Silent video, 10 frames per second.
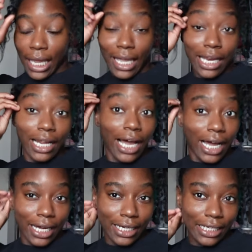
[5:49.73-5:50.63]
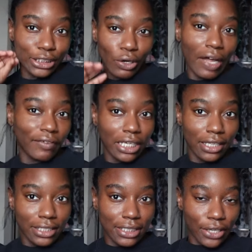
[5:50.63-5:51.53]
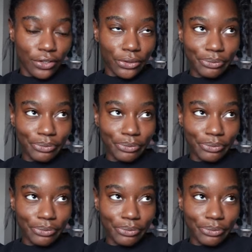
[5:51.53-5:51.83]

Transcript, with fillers: And I don't have anything together.